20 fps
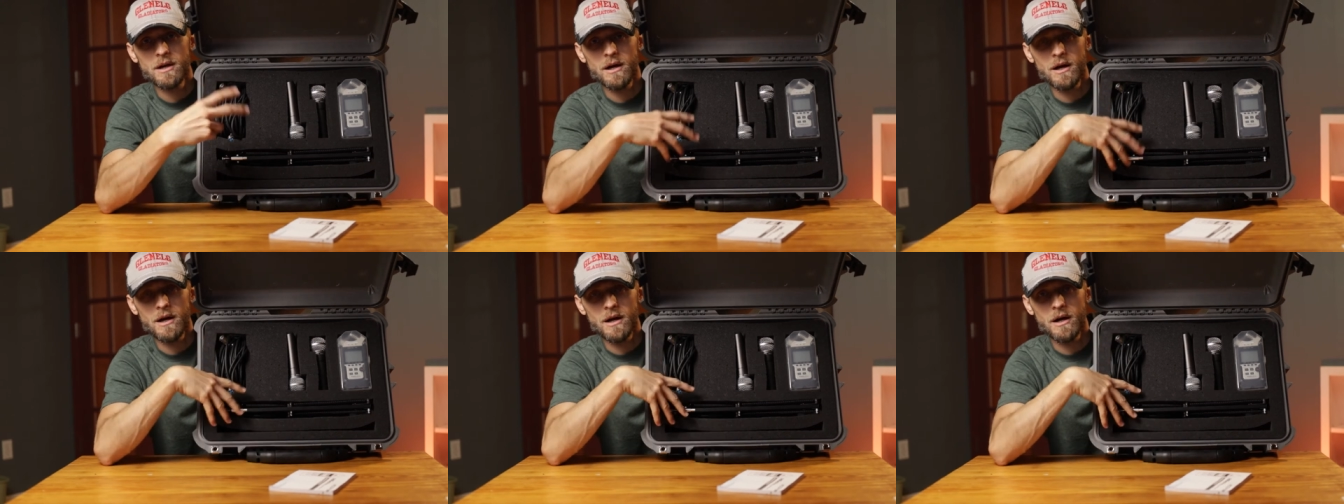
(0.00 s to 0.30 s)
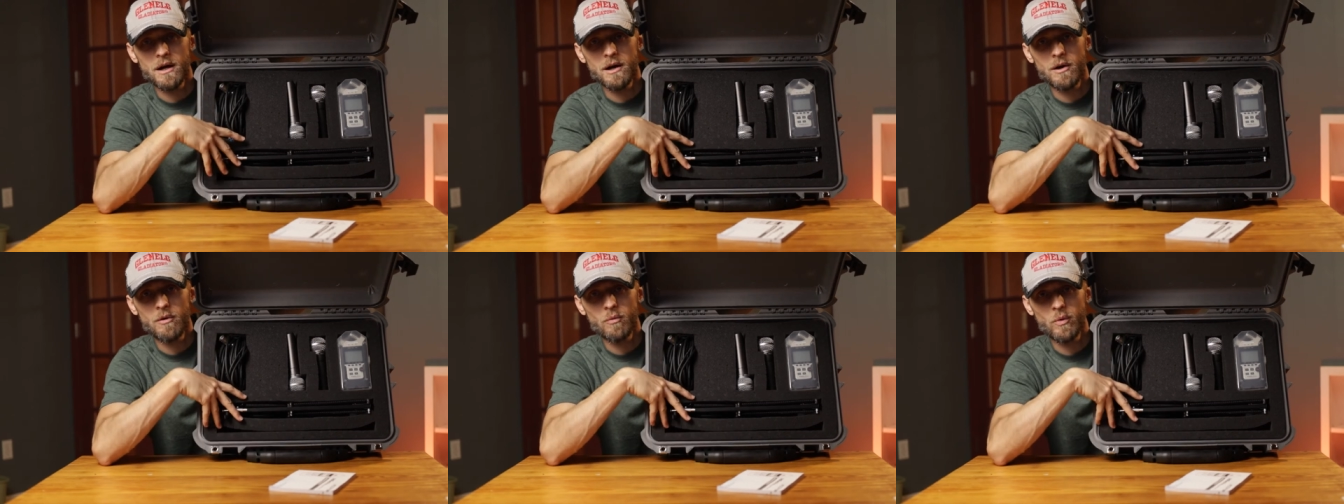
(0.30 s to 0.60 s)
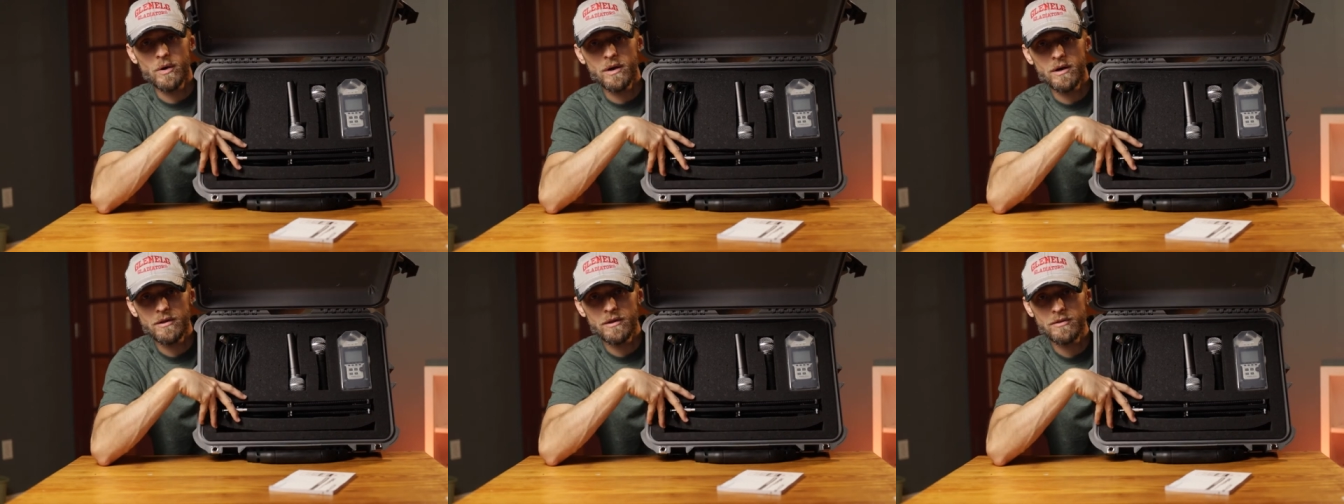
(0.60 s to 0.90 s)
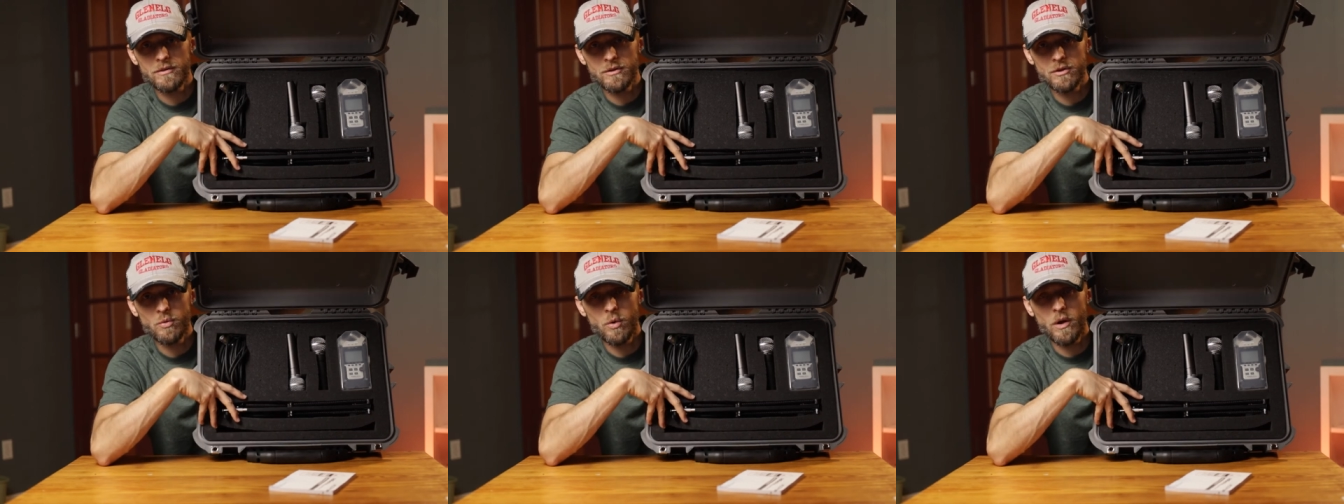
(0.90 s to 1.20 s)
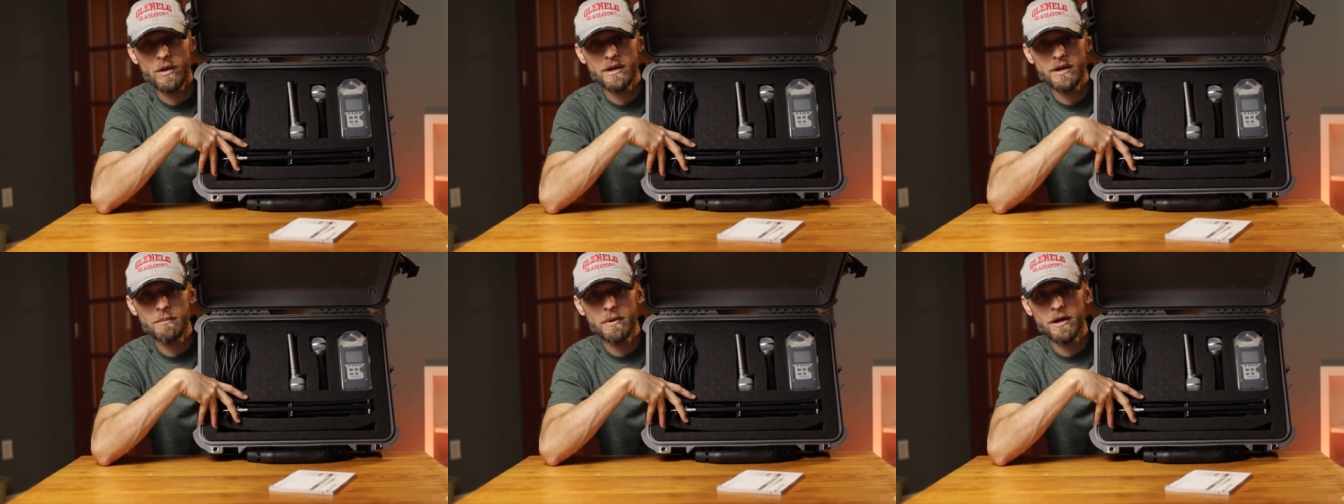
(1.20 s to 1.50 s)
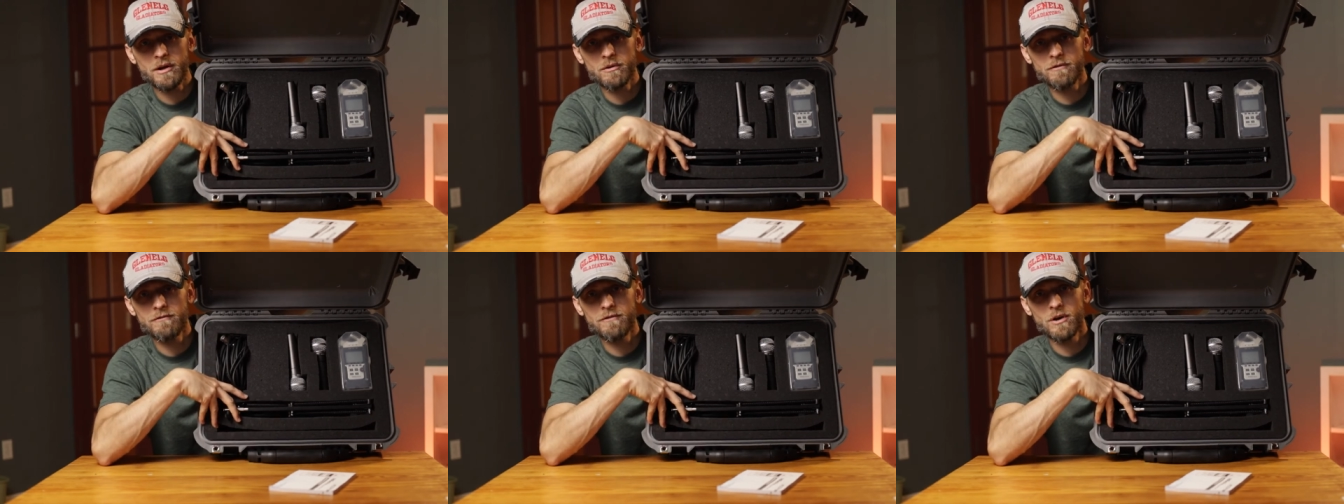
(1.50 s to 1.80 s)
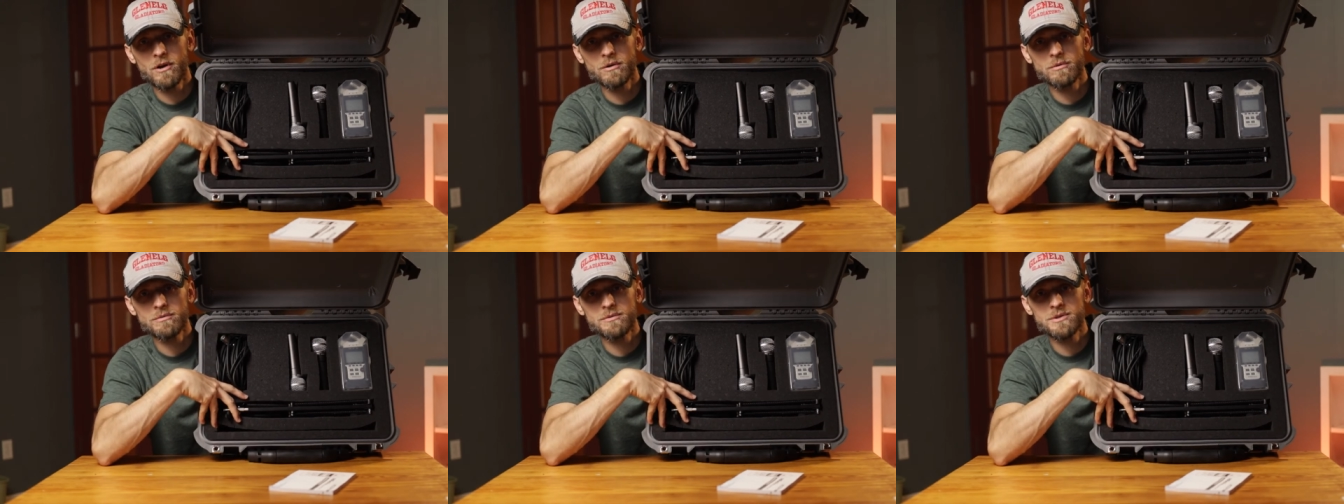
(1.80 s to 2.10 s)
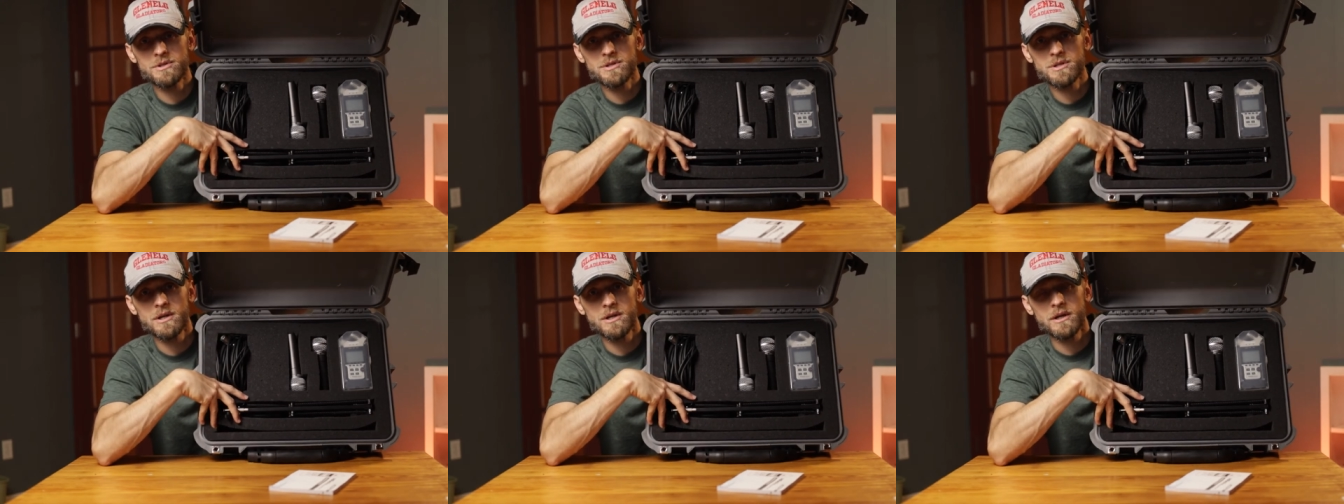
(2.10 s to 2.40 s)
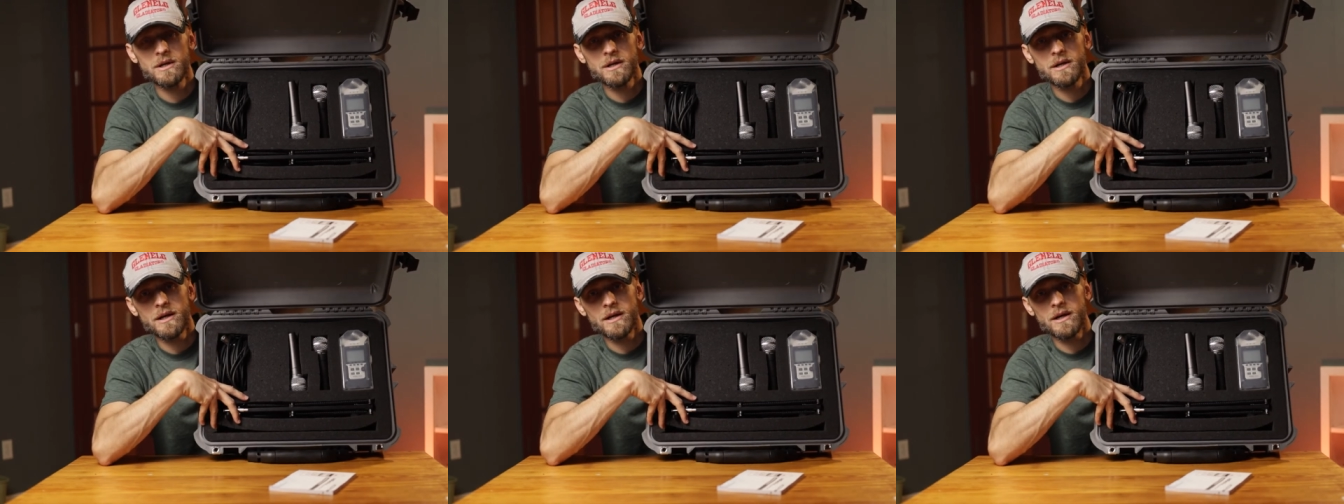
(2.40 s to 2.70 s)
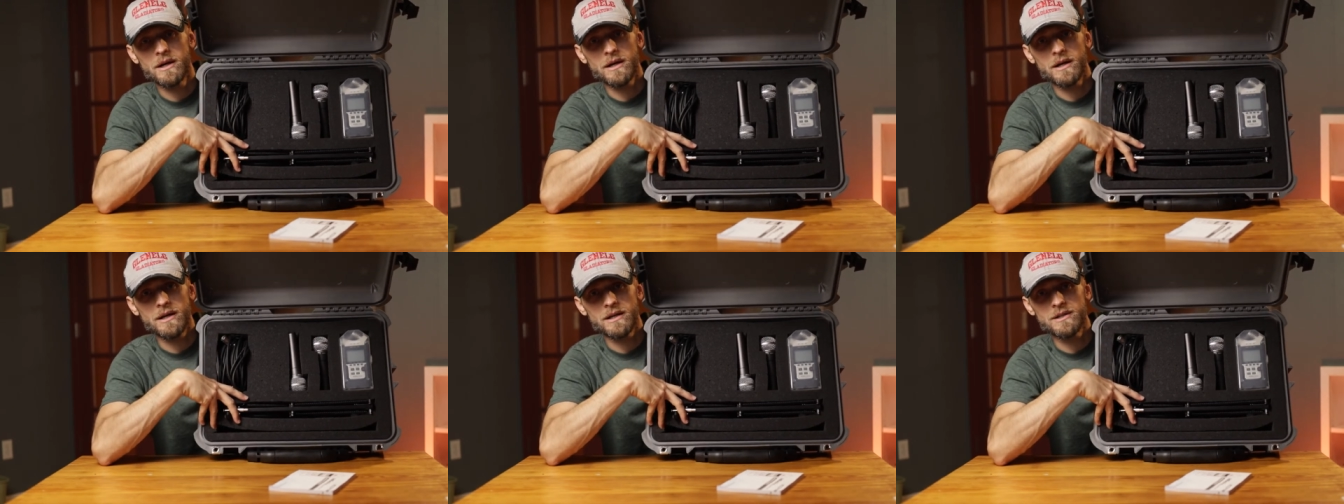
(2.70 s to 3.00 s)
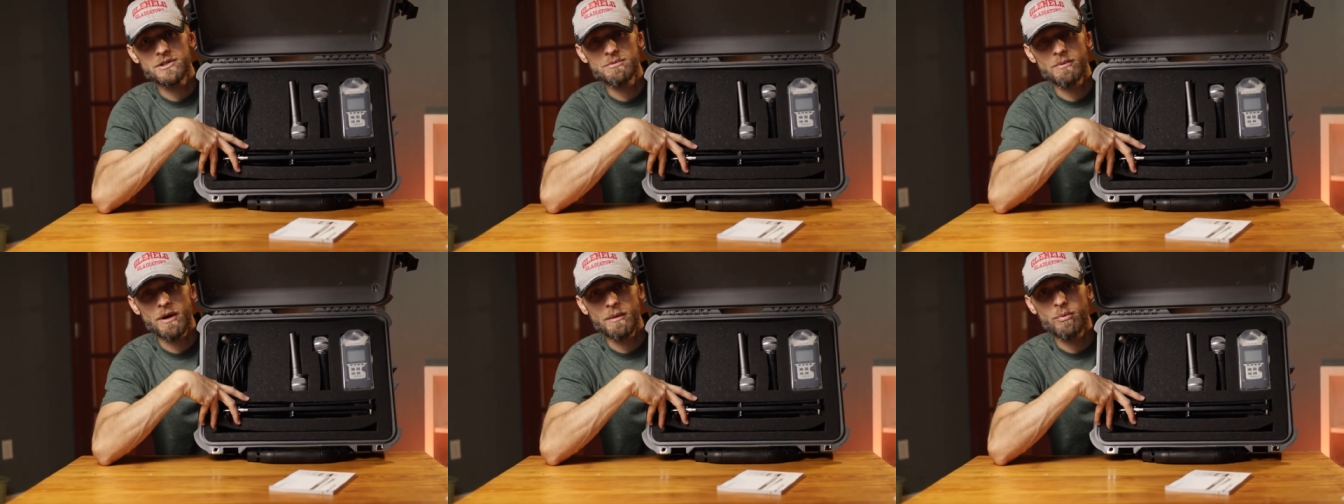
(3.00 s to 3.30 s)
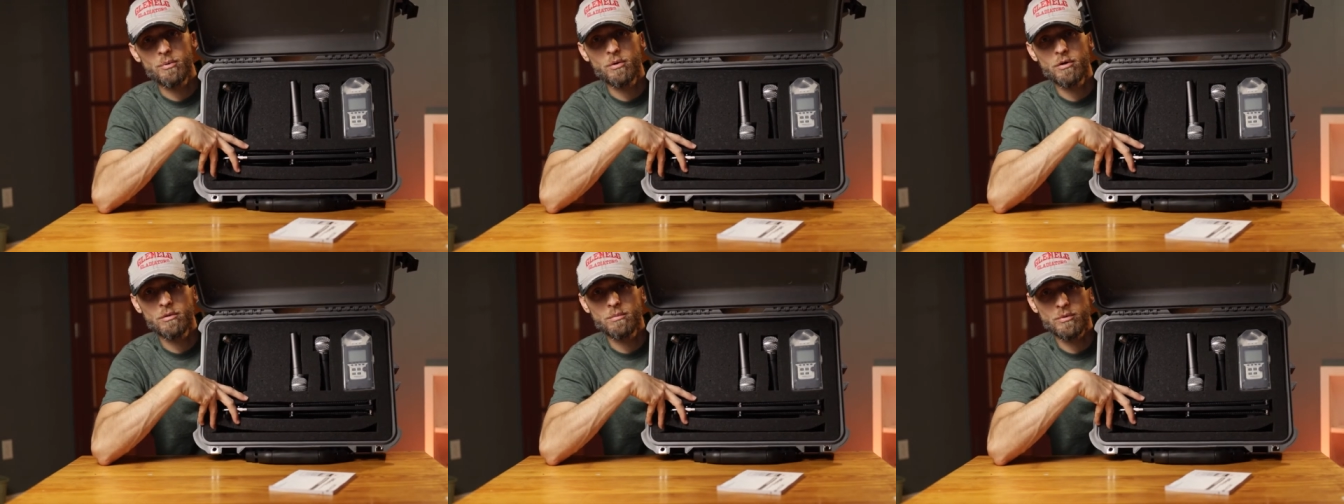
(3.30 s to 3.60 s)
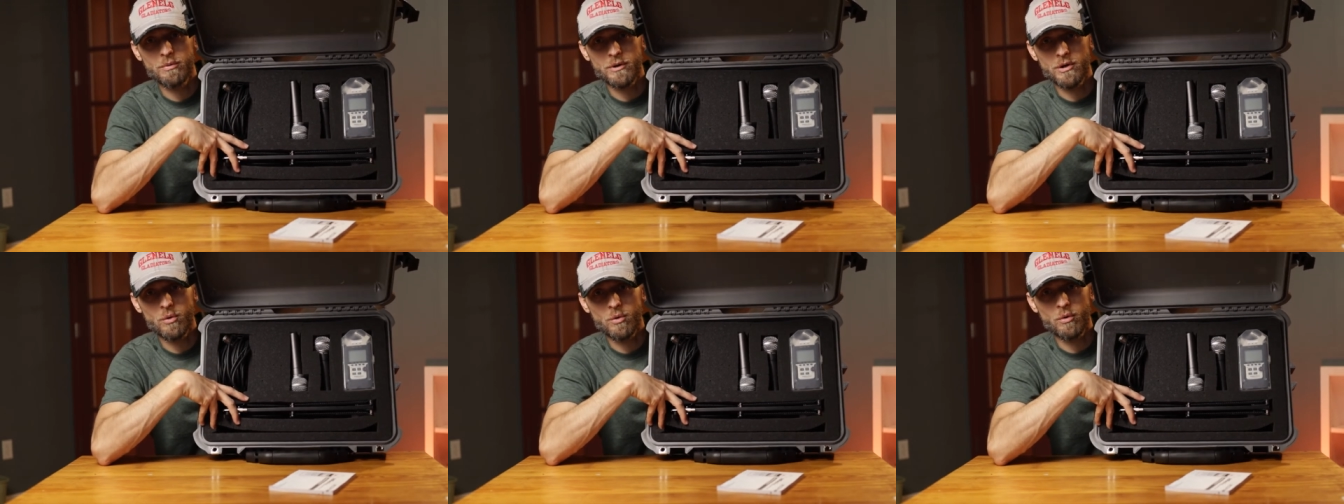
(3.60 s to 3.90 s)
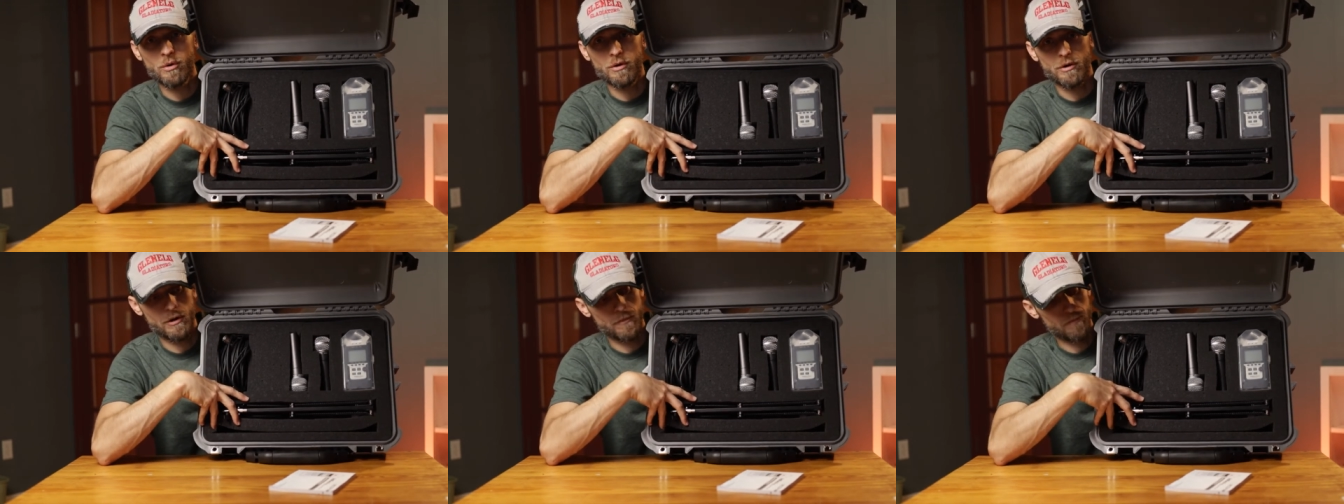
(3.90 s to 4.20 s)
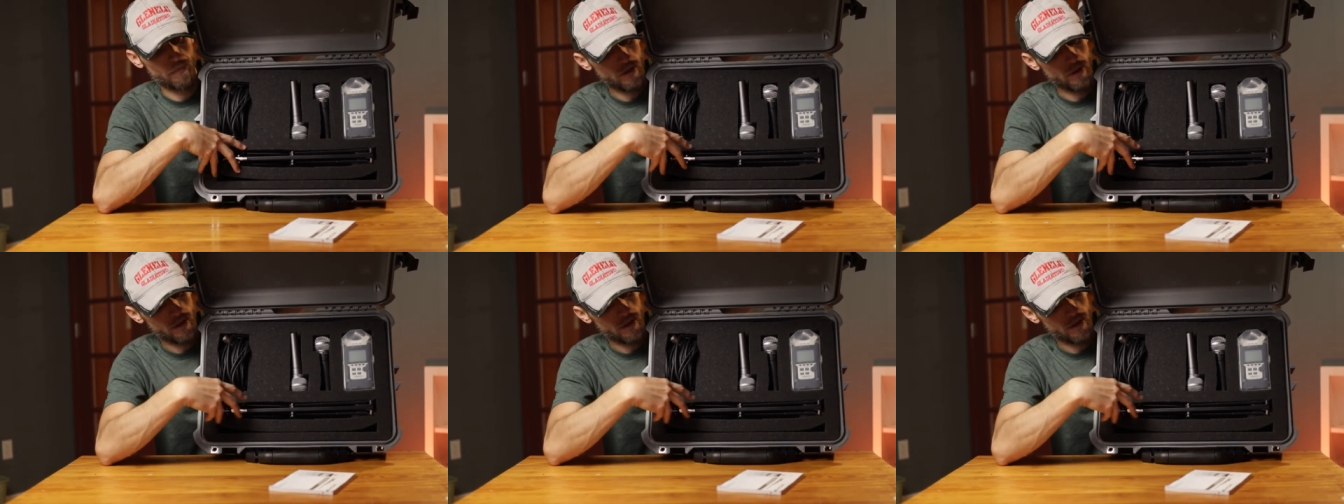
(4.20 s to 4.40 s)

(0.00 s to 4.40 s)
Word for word: uh, with quality microphones uh, into my portable recorder.